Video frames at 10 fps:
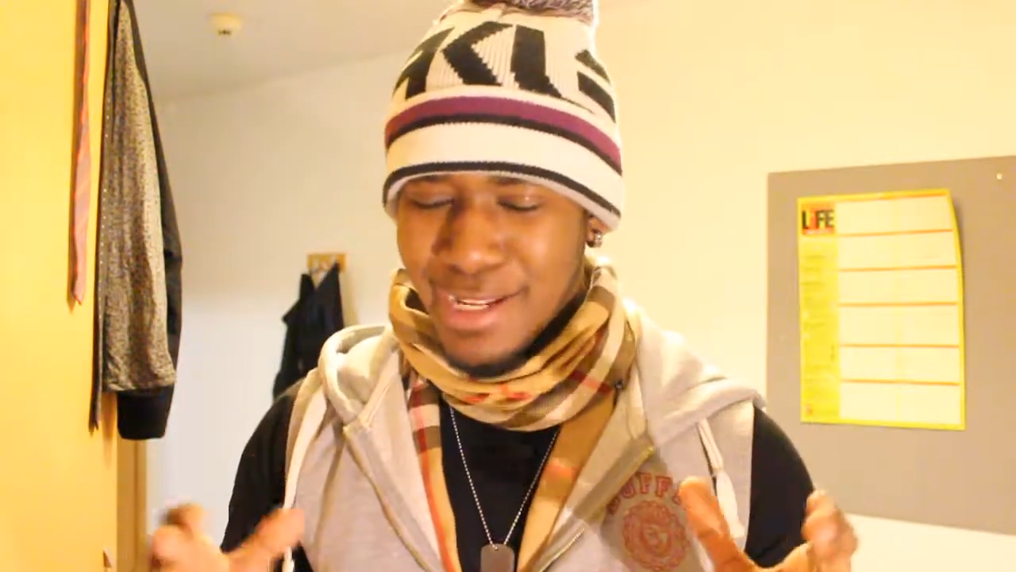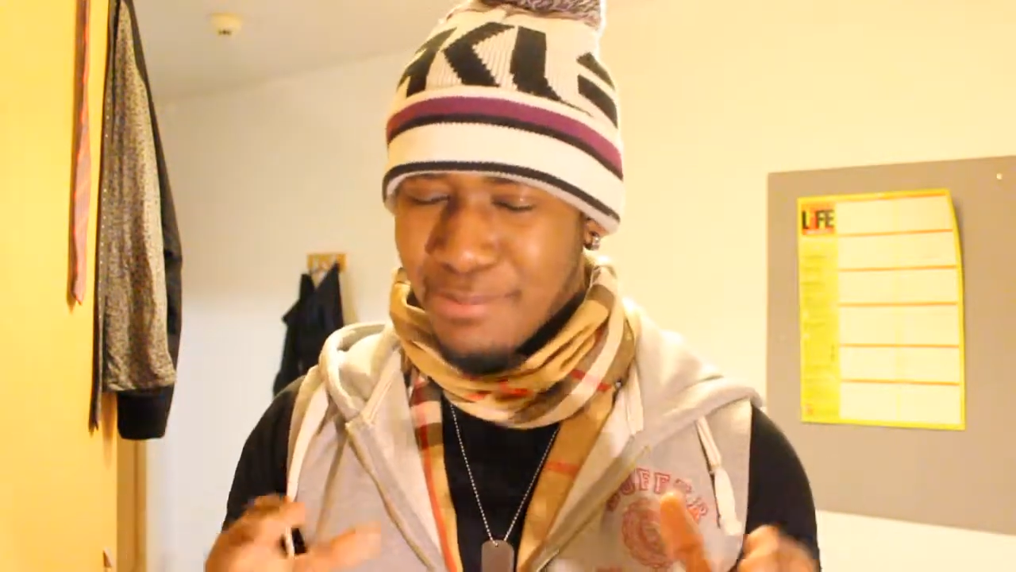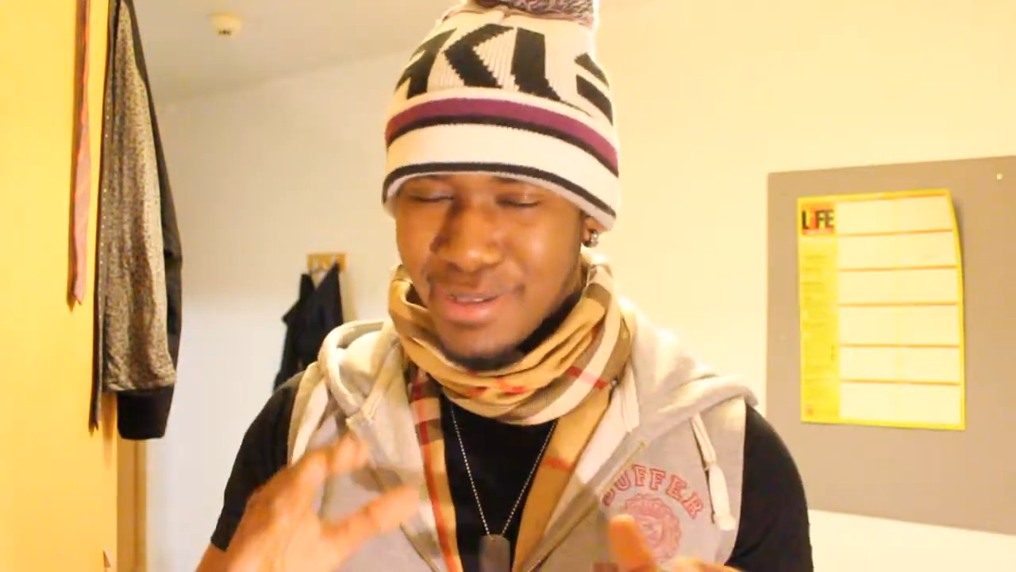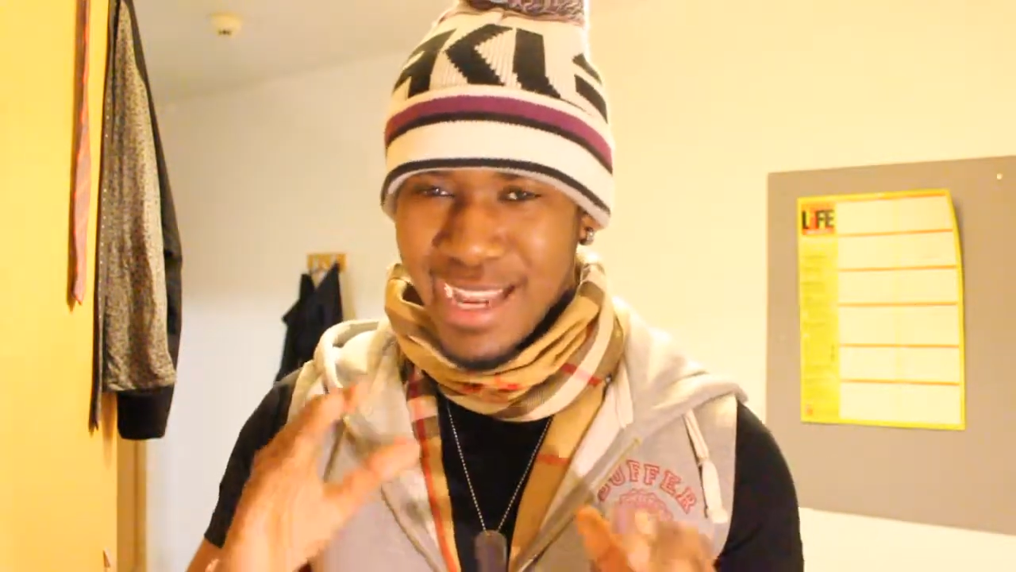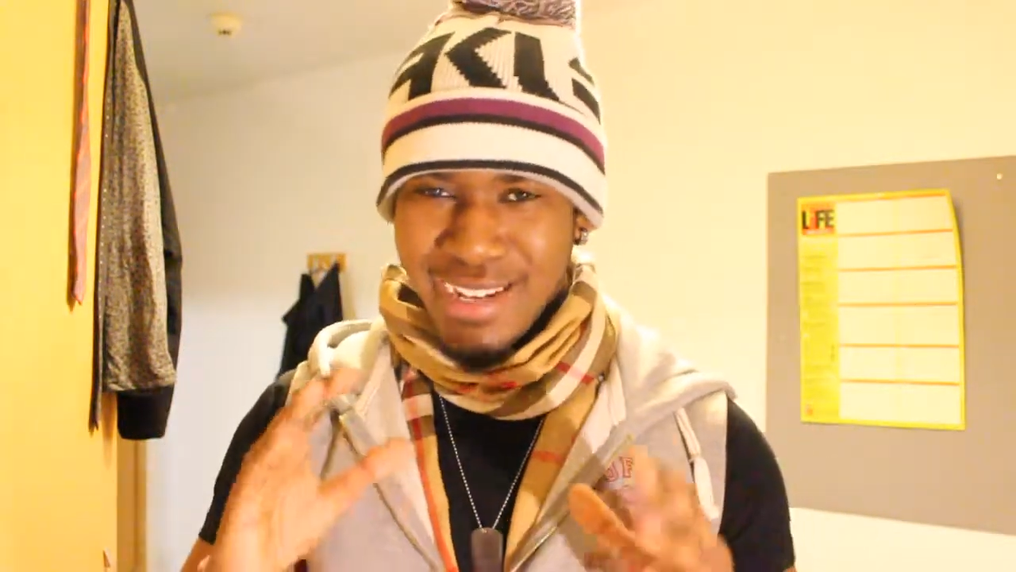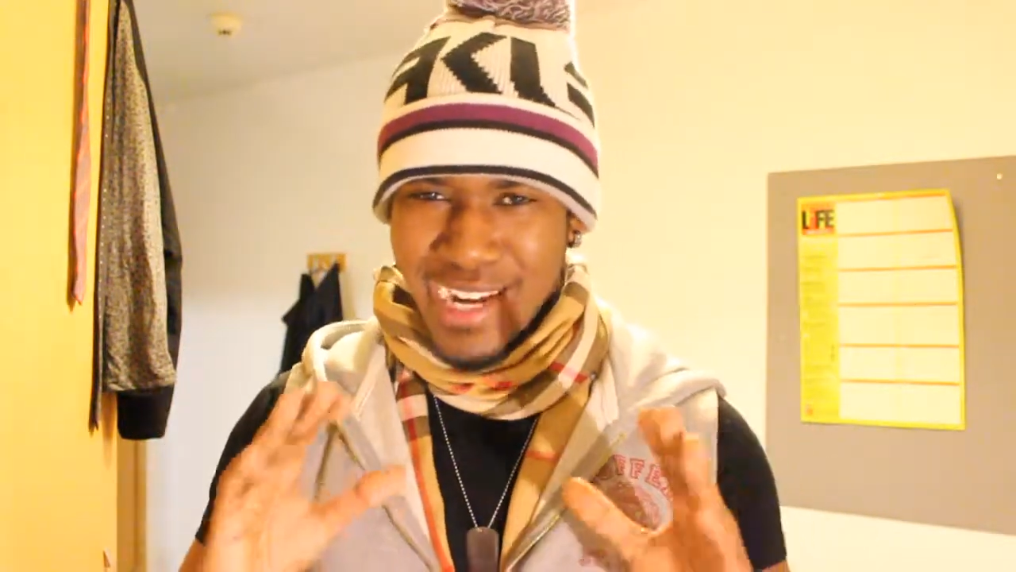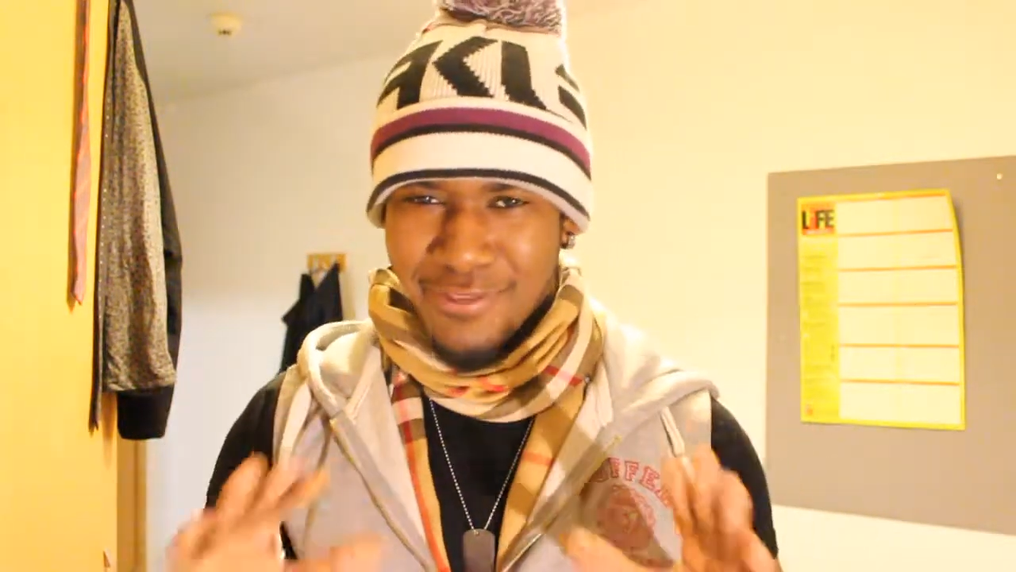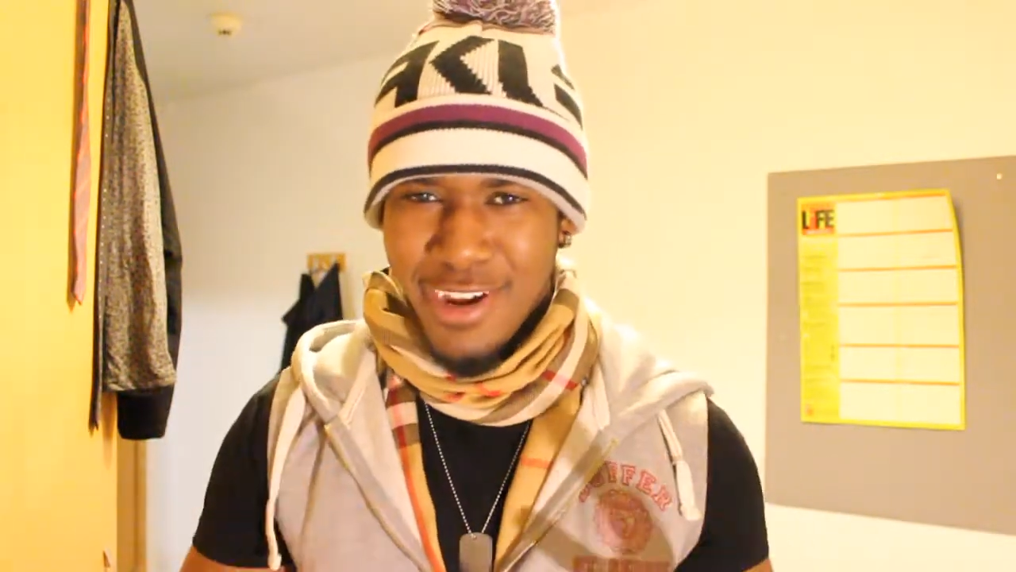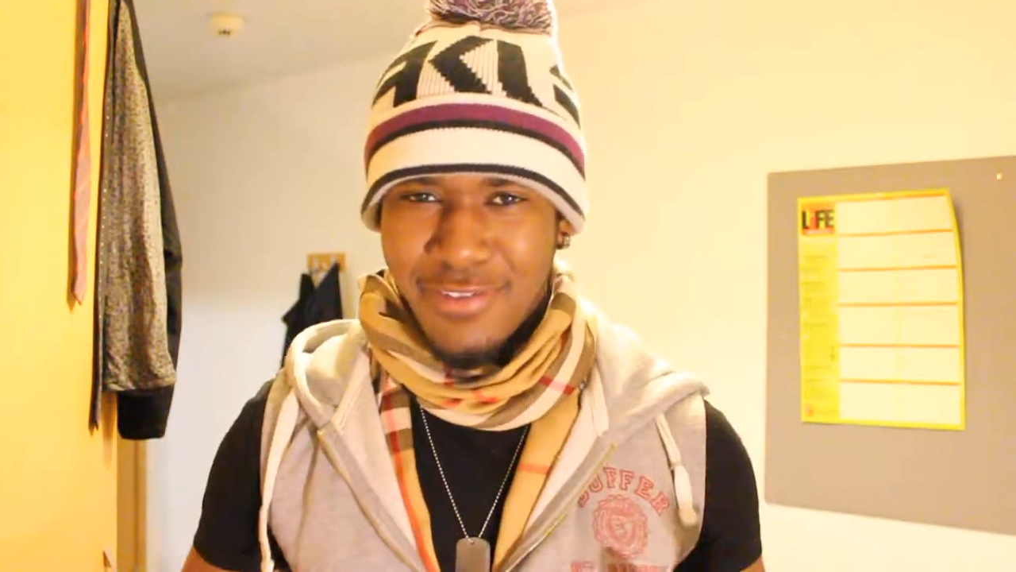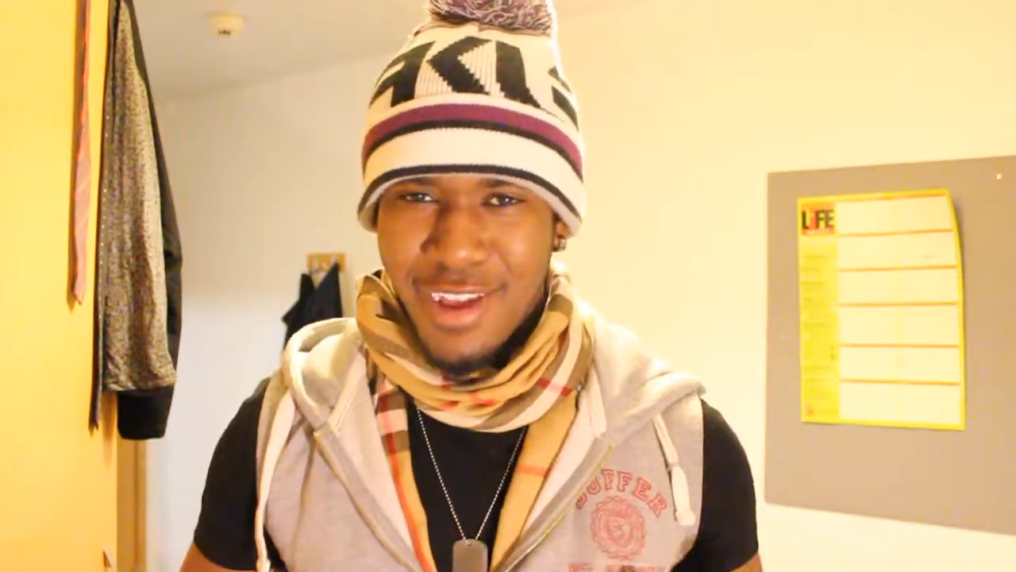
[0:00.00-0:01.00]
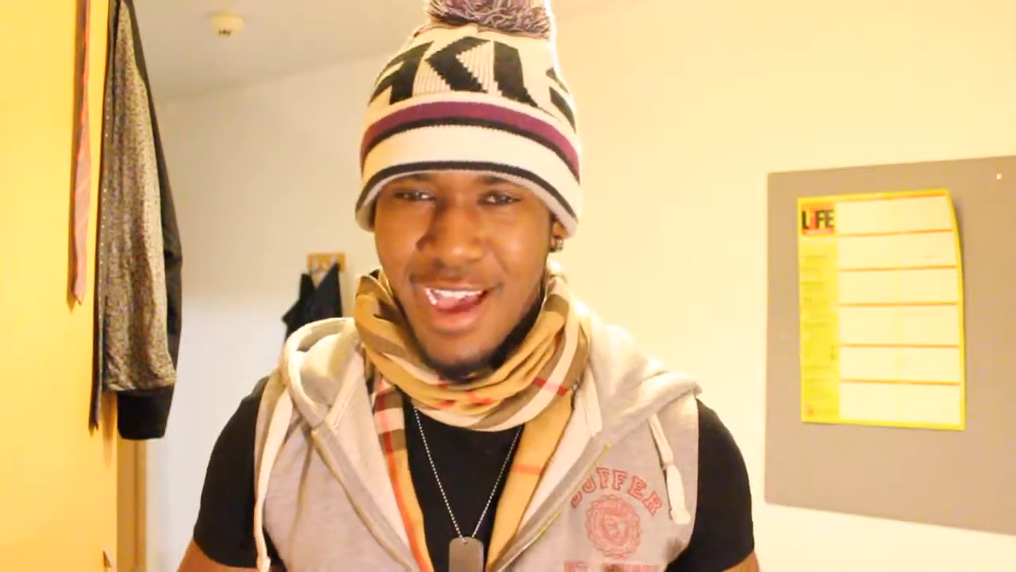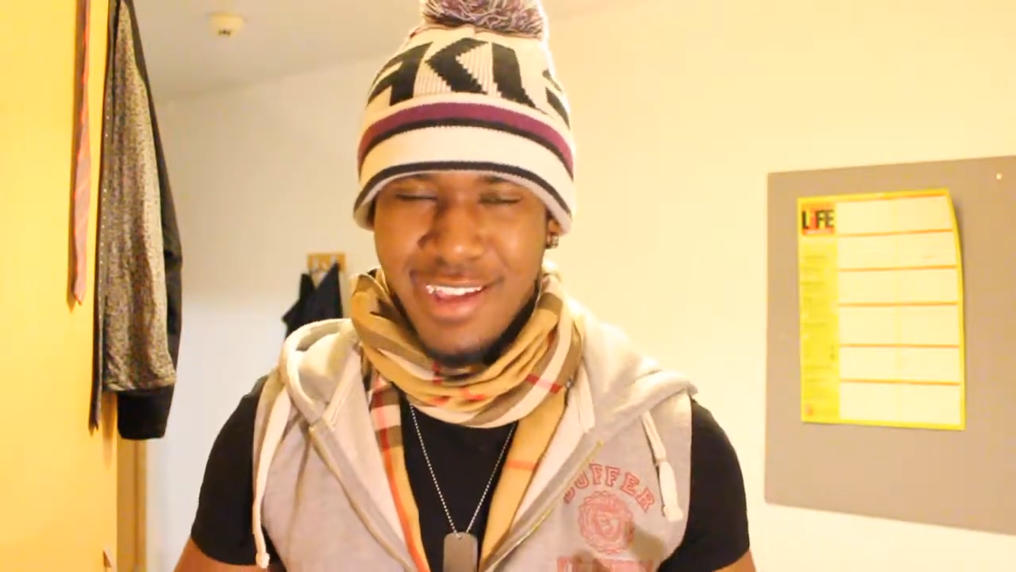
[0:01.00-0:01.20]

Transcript: pretend you never even heard it,